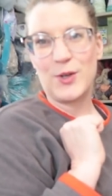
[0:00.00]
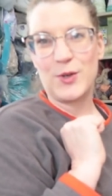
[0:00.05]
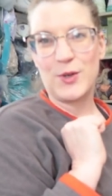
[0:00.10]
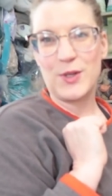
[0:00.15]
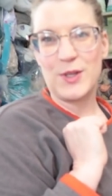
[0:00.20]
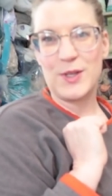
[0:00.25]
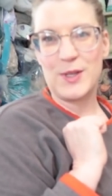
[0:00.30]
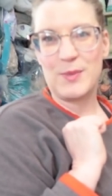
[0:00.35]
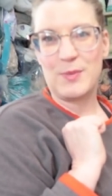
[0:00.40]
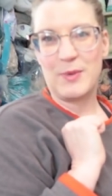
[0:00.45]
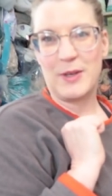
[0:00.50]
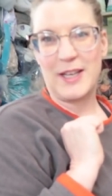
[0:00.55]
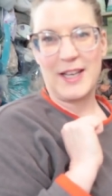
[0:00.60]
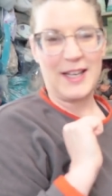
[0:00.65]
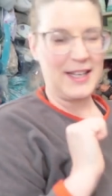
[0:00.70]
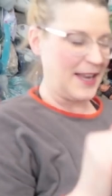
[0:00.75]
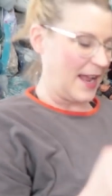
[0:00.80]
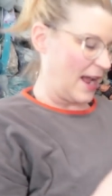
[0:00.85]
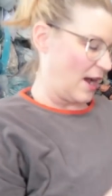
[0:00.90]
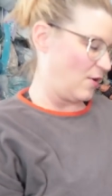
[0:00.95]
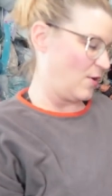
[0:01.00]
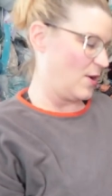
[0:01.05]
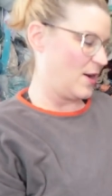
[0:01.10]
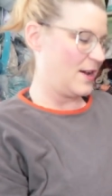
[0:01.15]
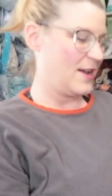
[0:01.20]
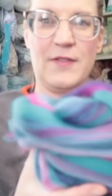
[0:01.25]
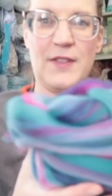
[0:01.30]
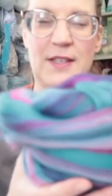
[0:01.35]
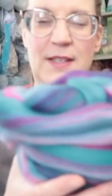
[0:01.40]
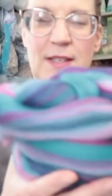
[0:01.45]
go to the spinning now.
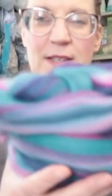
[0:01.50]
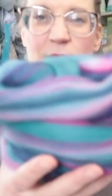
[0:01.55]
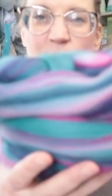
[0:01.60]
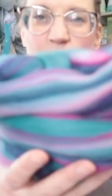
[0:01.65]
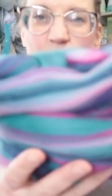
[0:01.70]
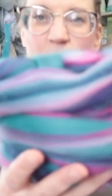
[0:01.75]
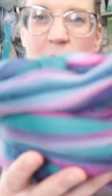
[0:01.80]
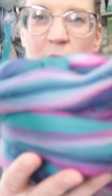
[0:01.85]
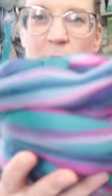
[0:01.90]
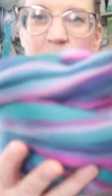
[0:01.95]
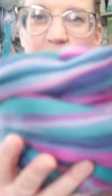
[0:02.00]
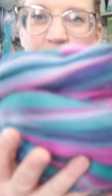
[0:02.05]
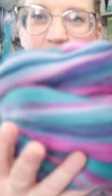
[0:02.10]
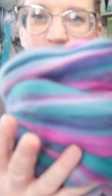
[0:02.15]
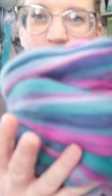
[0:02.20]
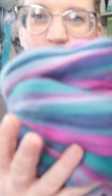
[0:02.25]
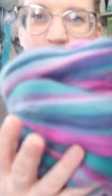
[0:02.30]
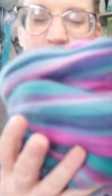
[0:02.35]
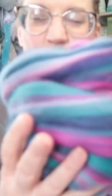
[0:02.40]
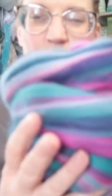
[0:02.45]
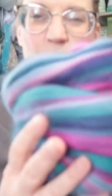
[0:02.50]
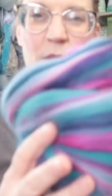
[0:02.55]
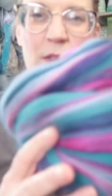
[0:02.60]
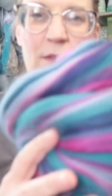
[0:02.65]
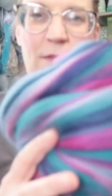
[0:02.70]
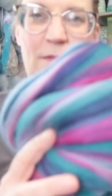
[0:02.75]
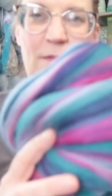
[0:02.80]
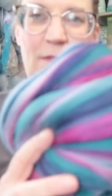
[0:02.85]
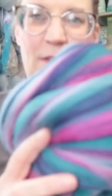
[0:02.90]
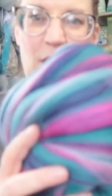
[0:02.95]
This is the one I'm gonna work with
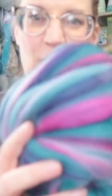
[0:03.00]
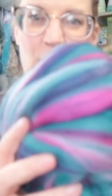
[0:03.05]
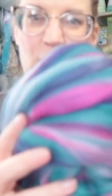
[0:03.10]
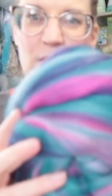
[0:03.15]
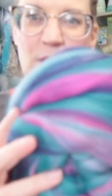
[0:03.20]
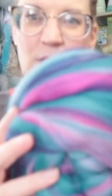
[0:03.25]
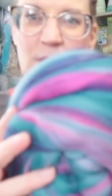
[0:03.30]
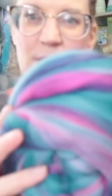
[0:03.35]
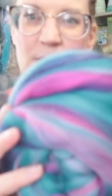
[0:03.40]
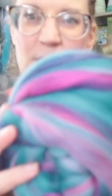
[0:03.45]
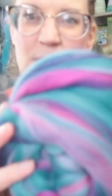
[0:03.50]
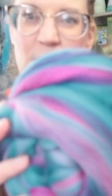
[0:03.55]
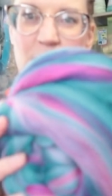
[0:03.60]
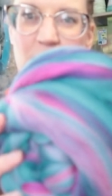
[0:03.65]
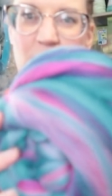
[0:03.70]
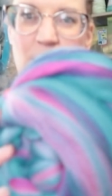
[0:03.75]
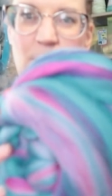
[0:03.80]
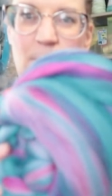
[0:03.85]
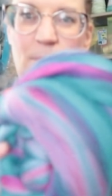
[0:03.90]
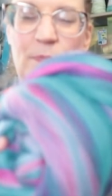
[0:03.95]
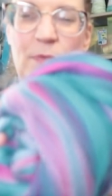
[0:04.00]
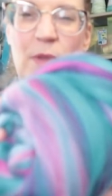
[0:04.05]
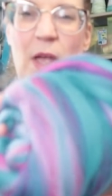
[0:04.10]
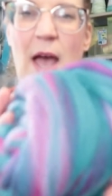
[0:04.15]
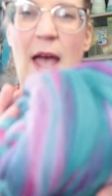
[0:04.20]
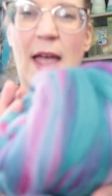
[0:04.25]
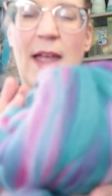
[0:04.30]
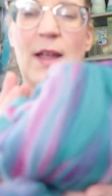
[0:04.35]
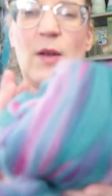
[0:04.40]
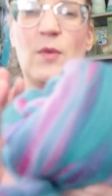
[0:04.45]
first.
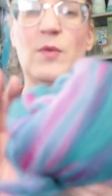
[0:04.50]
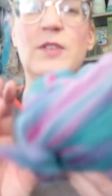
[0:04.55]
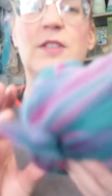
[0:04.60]
I